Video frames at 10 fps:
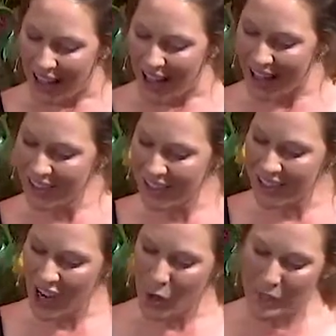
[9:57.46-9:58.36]
I
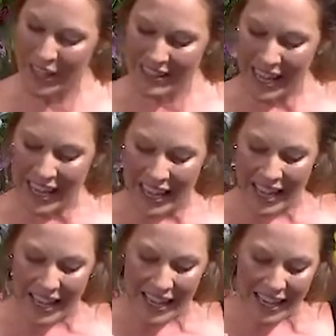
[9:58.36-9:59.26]
don't know, because
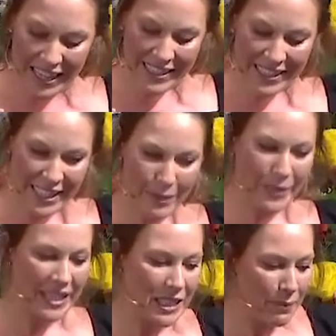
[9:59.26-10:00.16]
it seems
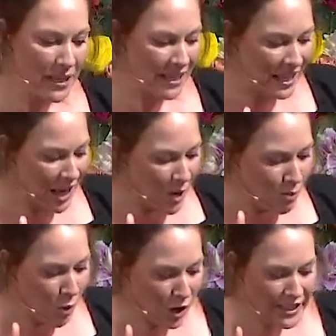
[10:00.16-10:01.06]
like something
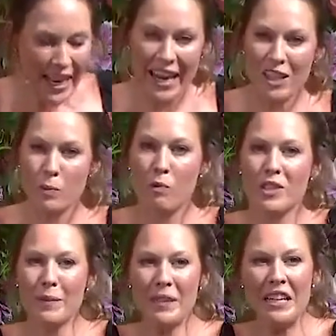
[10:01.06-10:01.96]
more tangible,
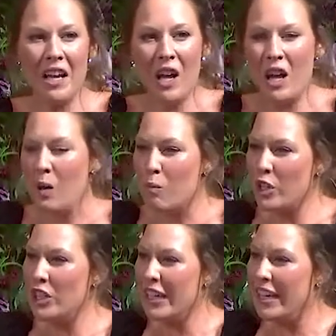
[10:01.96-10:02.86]
something more
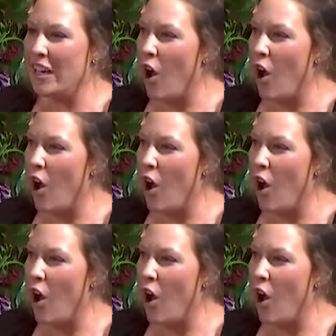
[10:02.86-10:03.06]
you can